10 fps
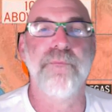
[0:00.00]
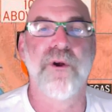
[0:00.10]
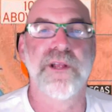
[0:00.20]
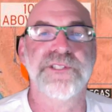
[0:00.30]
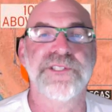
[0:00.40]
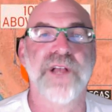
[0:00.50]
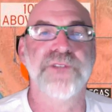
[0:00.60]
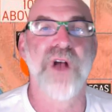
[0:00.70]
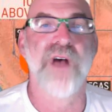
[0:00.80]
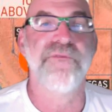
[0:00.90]
market sells
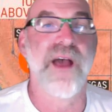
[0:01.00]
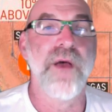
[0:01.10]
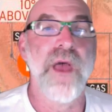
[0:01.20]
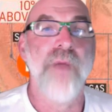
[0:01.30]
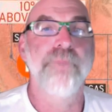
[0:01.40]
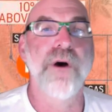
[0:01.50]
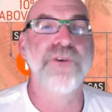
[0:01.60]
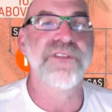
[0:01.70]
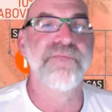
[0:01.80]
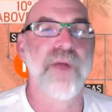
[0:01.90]
off. Now,
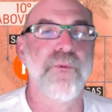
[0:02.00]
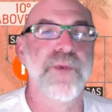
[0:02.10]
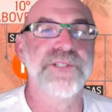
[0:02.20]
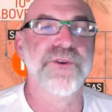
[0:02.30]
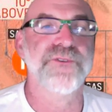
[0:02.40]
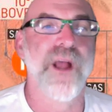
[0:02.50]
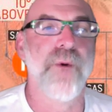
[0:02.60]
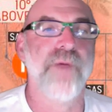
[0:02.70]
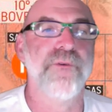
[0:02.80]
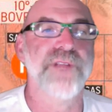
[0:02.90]
most of my research,
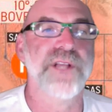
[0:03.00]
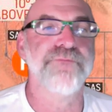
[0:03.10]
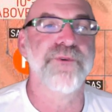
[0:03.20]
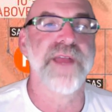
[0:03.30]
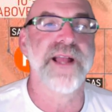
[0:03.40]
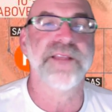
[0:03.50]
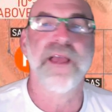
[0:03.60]
however, does predict